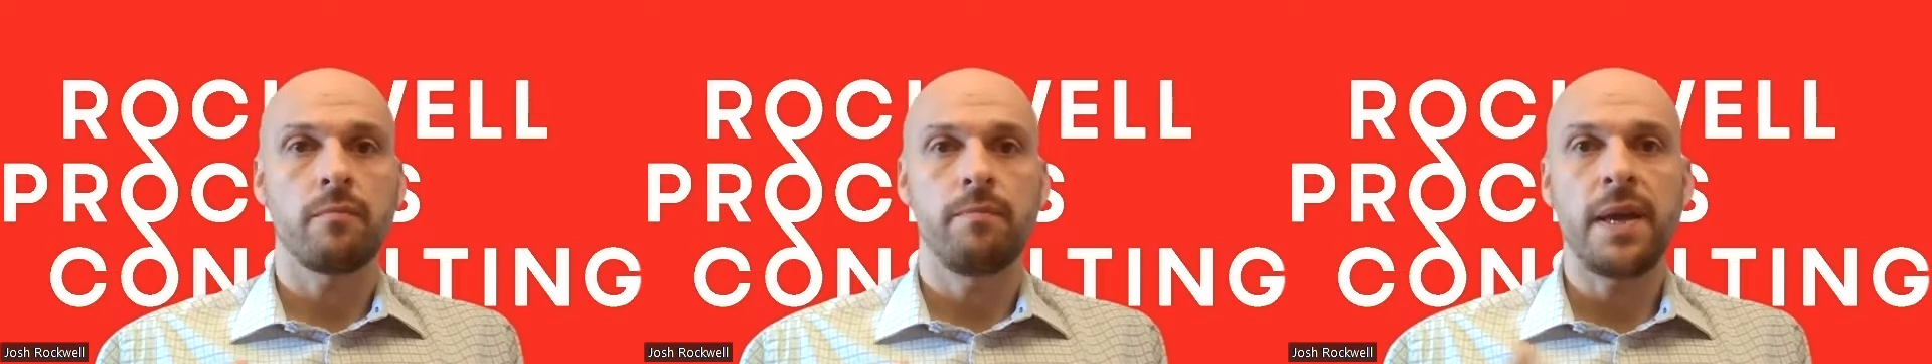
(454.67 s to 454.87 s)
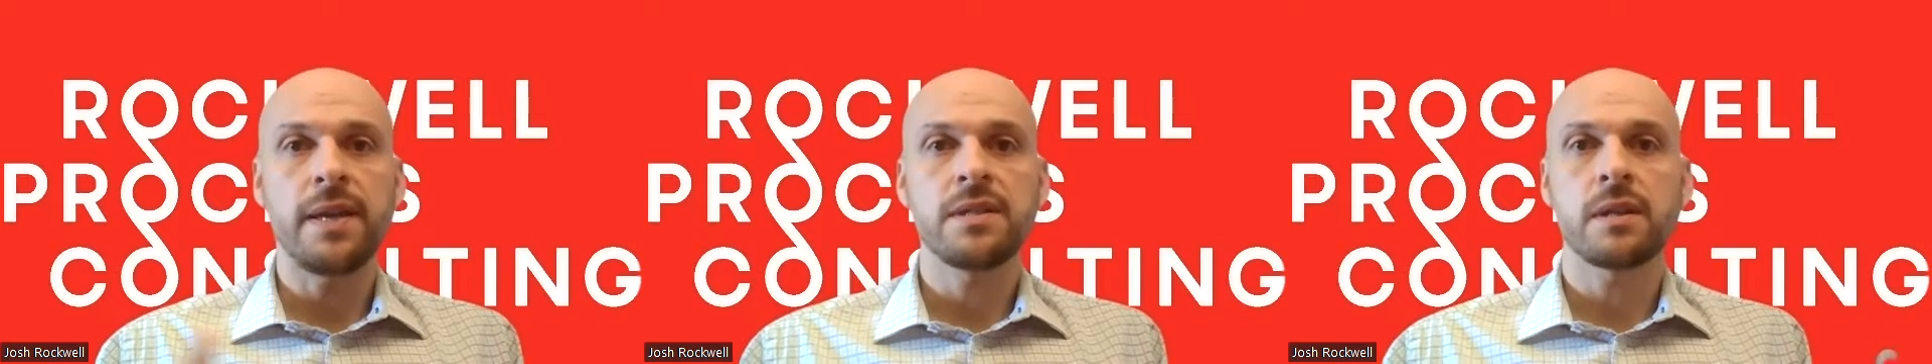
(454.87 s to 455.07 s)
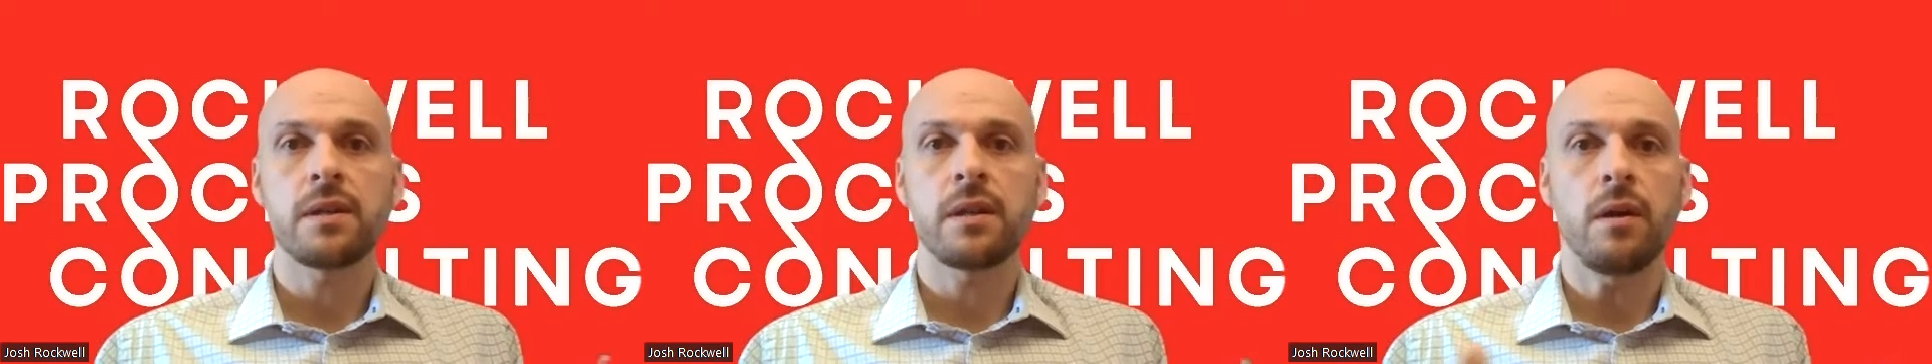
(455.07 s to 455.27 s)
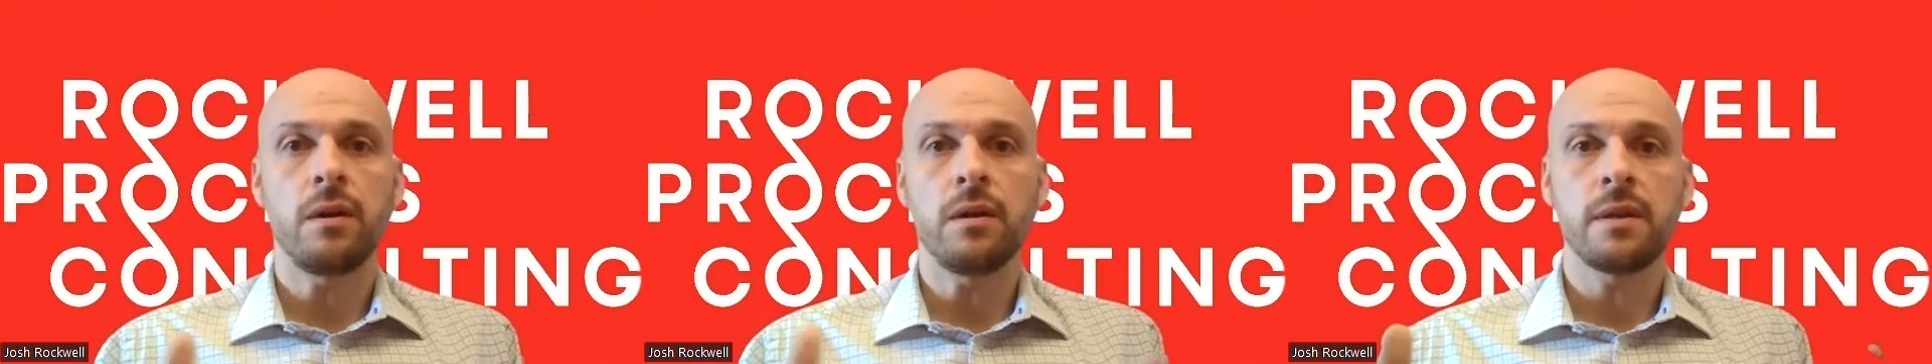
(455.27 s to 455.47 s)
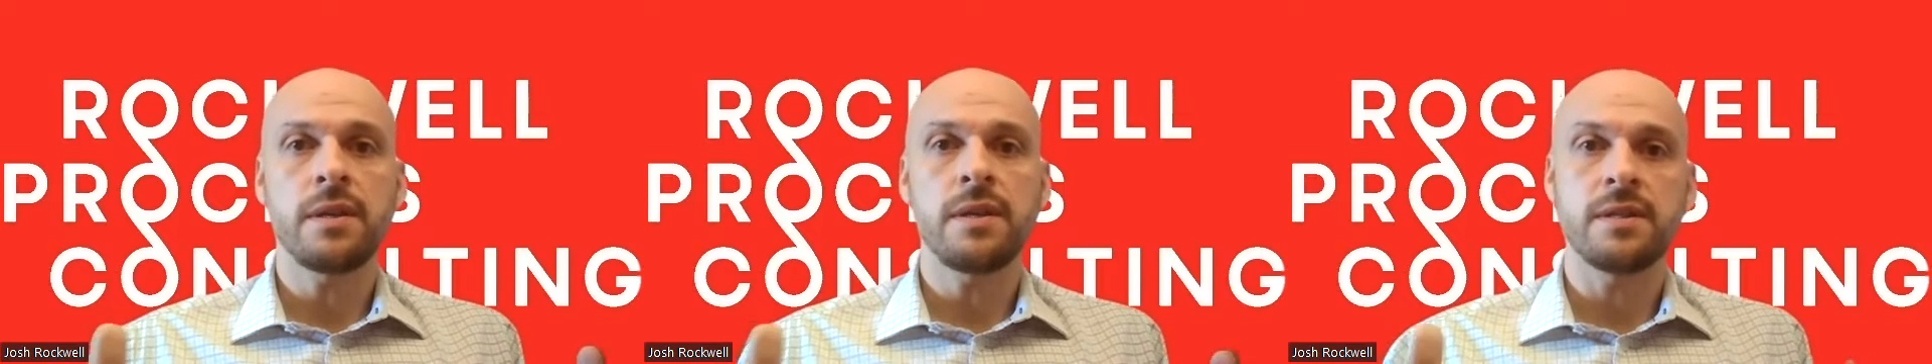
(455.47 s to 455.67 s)
basically
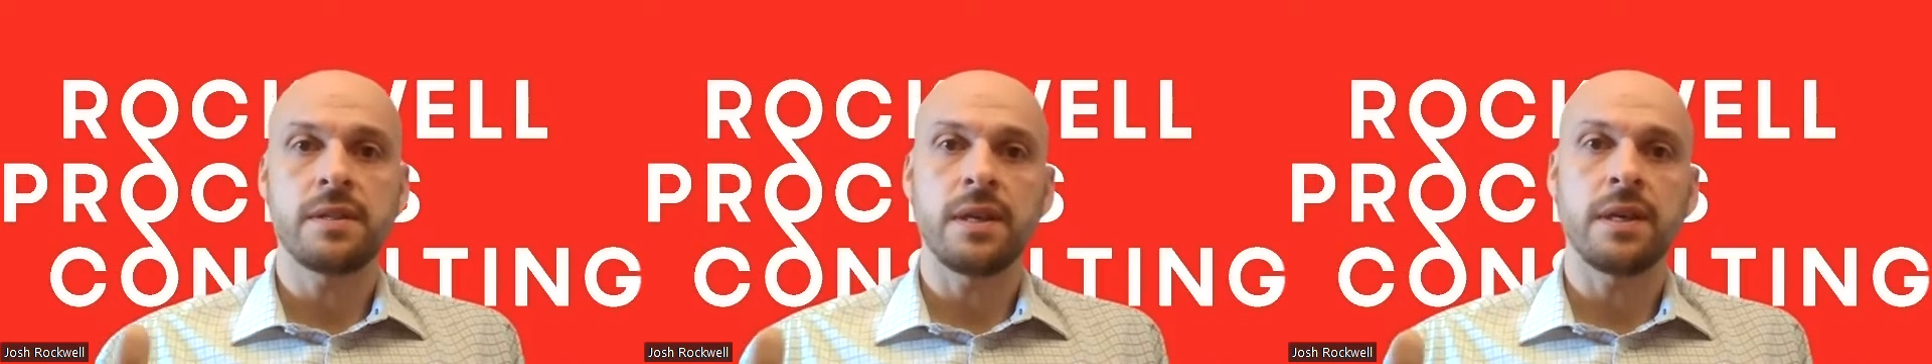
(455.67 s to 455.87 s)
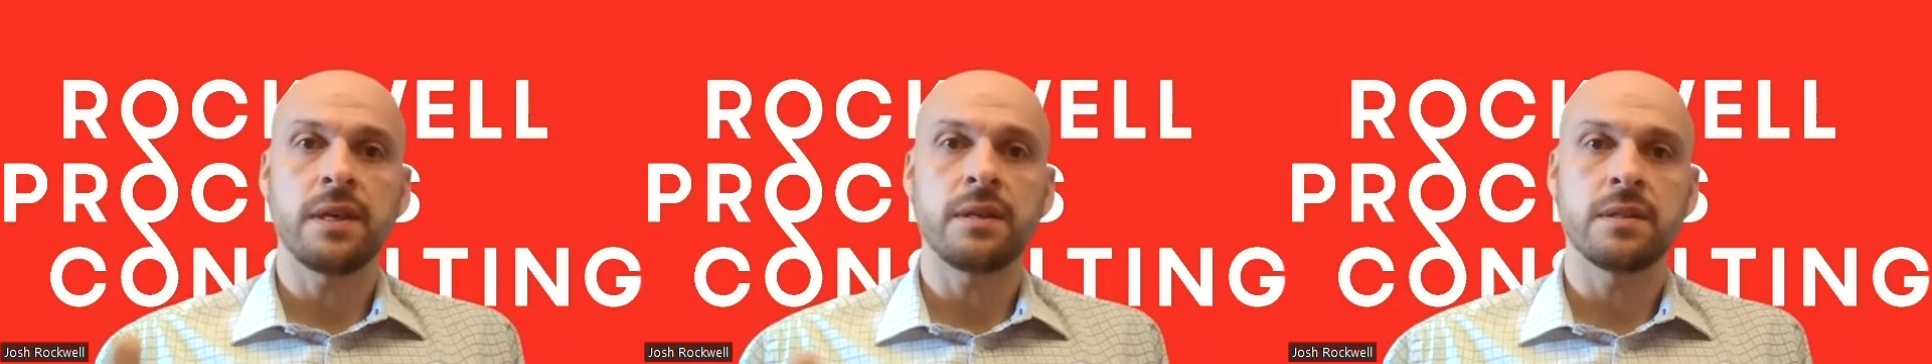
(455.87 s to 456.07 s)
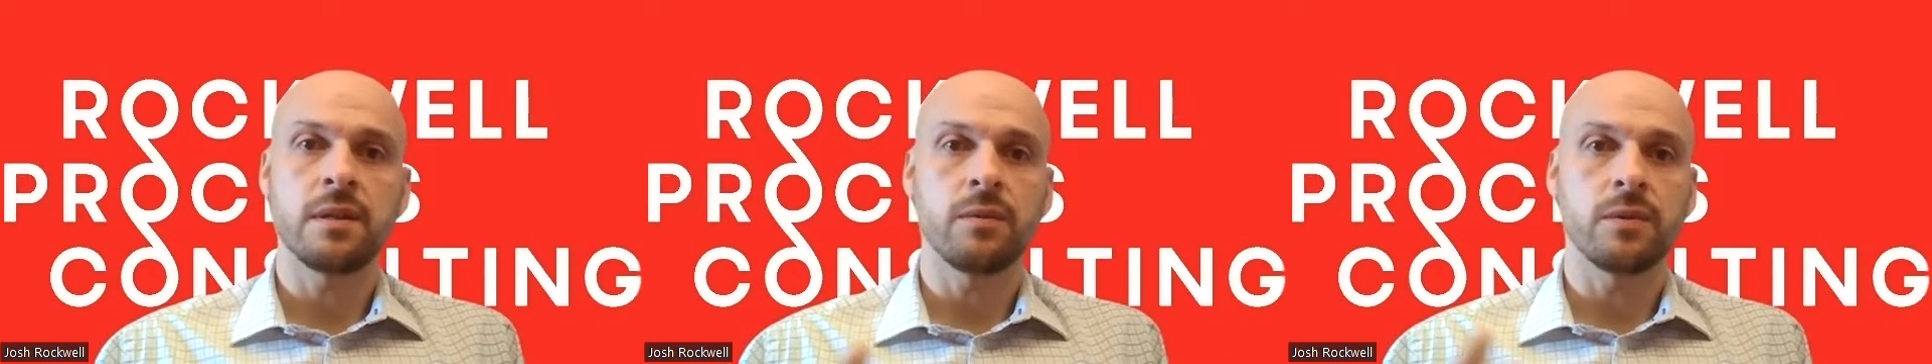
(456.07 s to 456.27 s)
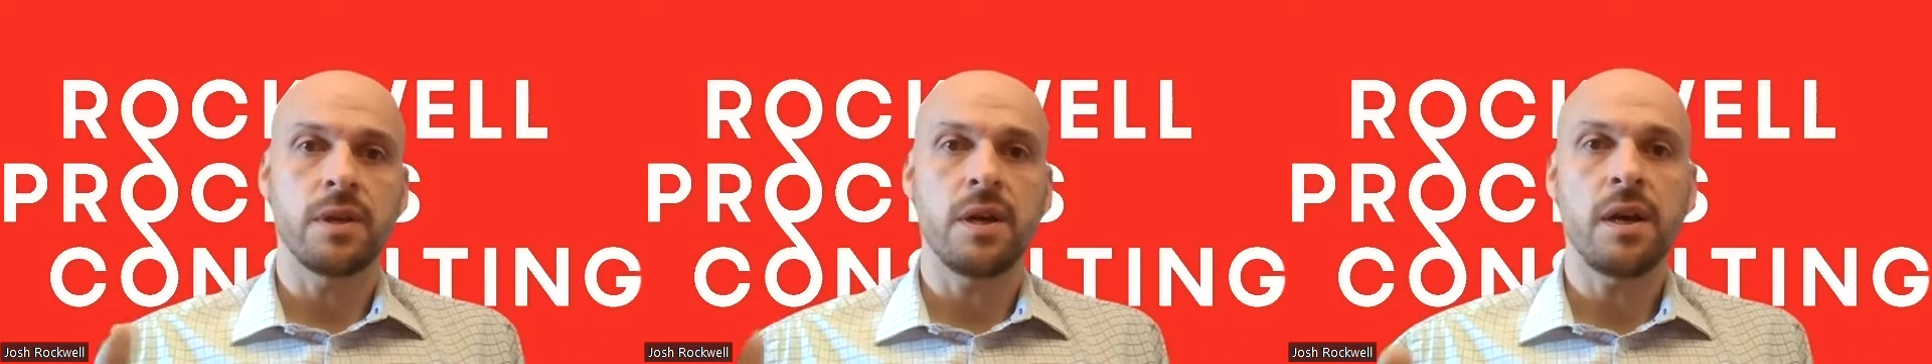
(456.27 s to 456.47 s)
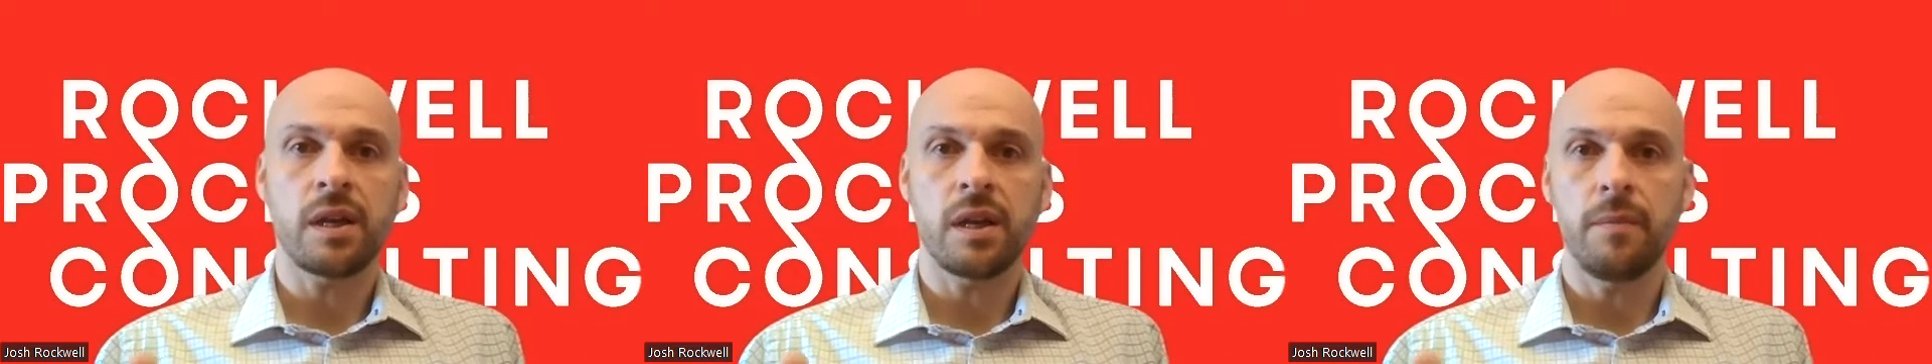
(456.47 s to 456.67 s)
all of these things that we're
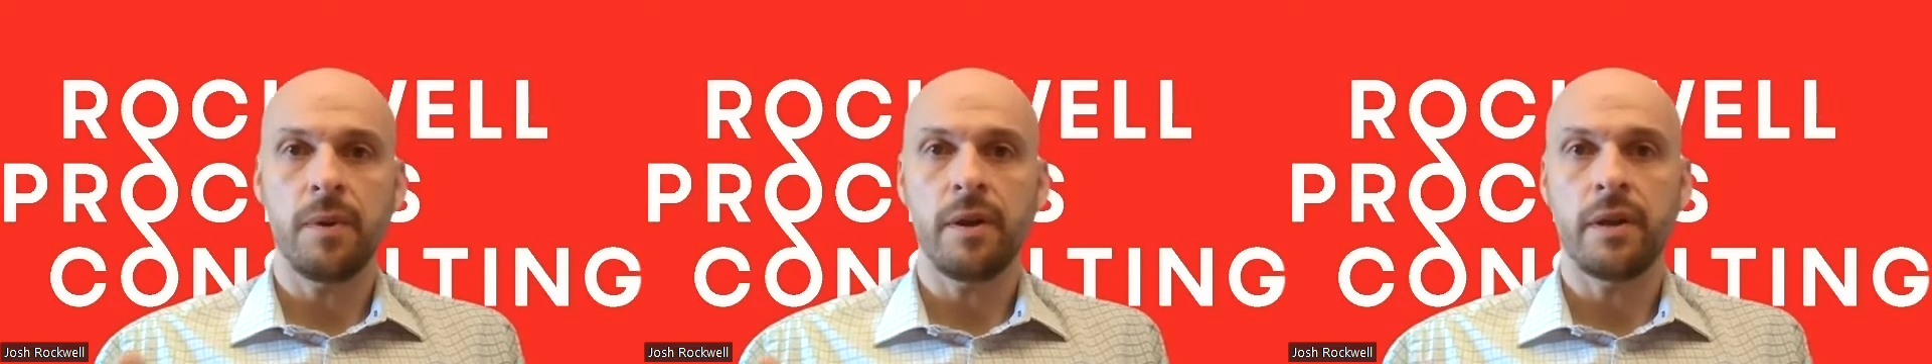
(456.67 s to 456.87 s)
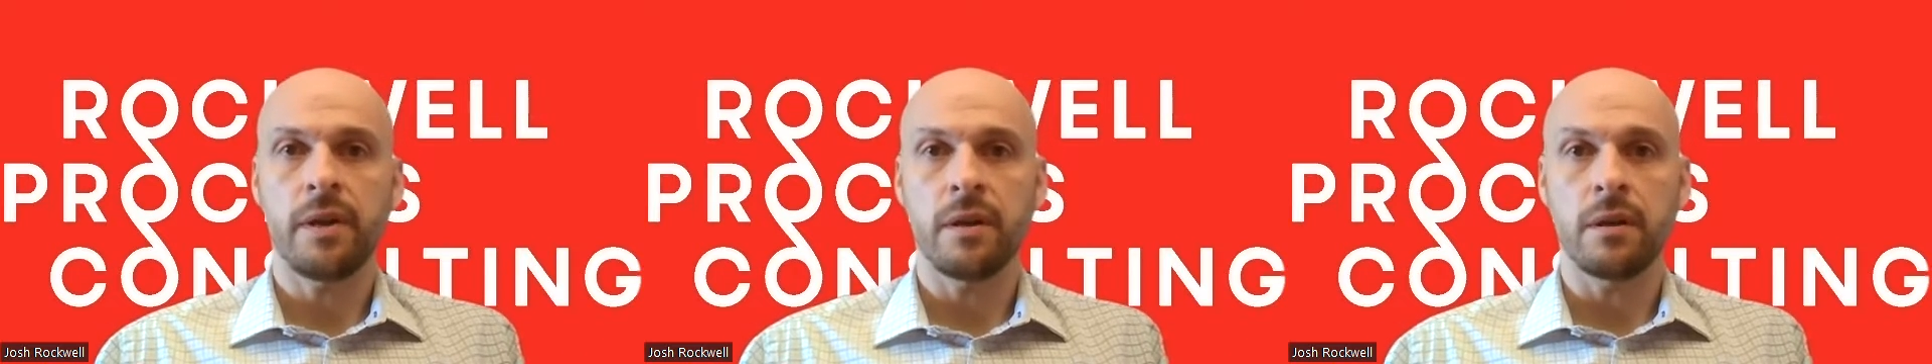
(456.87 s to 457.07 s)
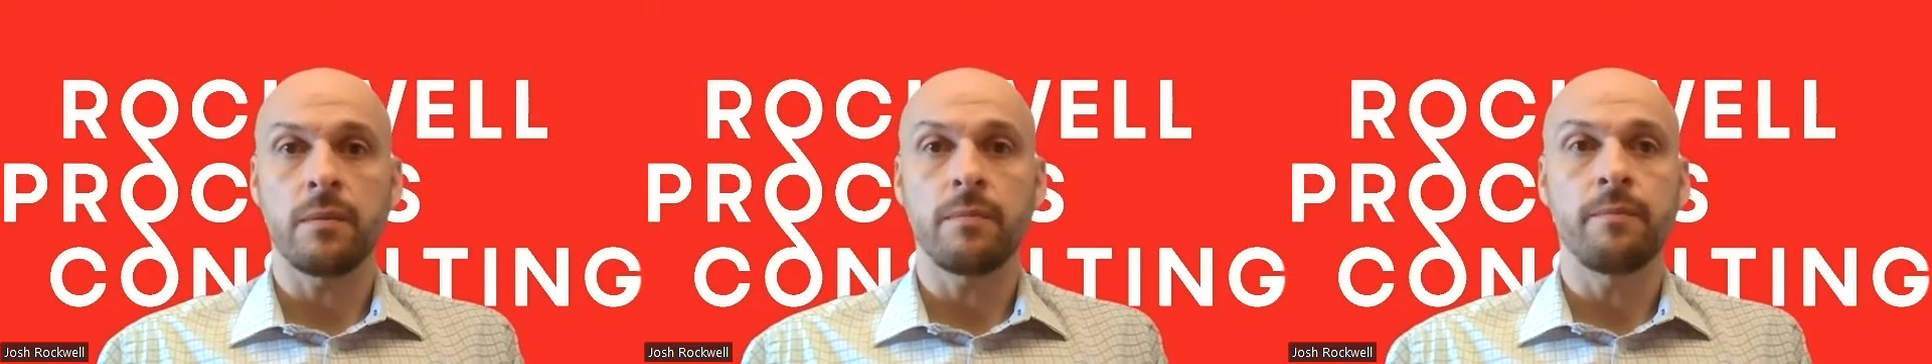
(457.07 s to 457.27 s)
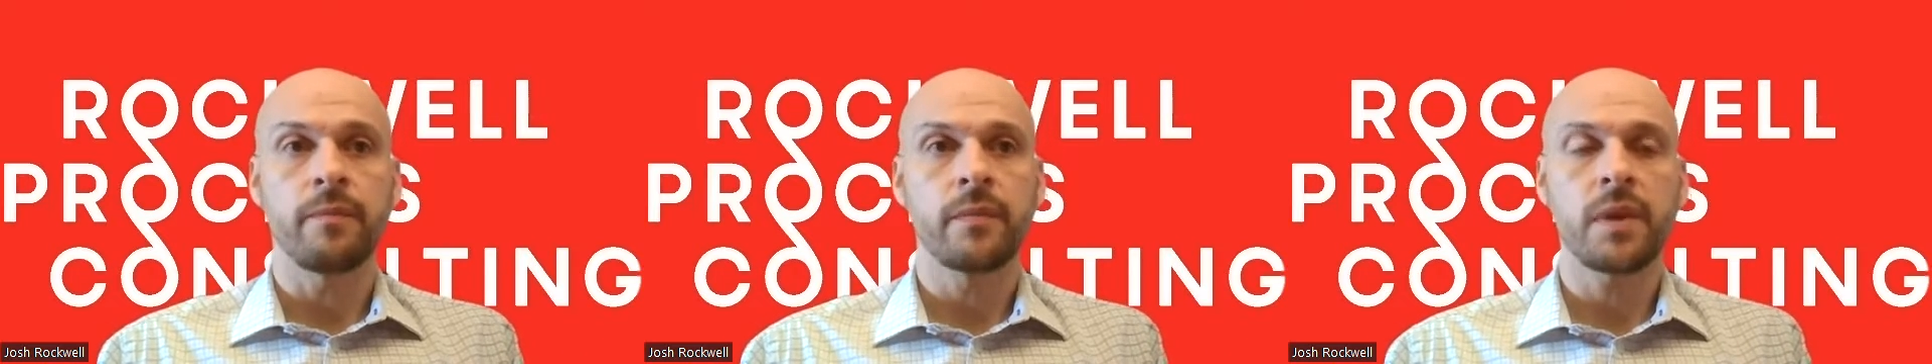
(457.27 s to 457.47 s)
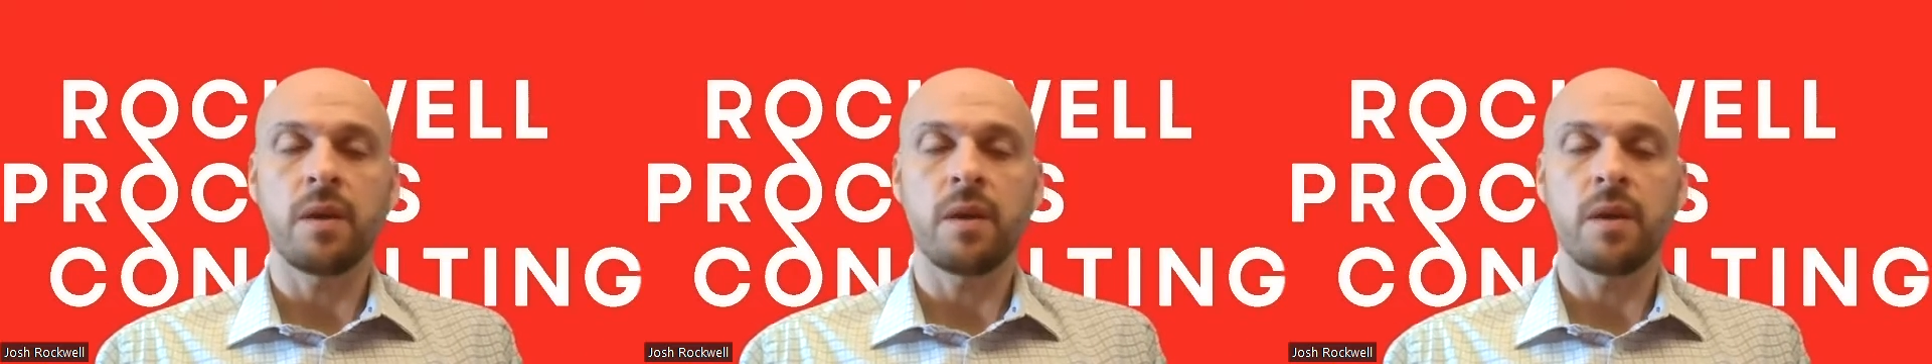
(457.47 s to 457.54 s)
talking about here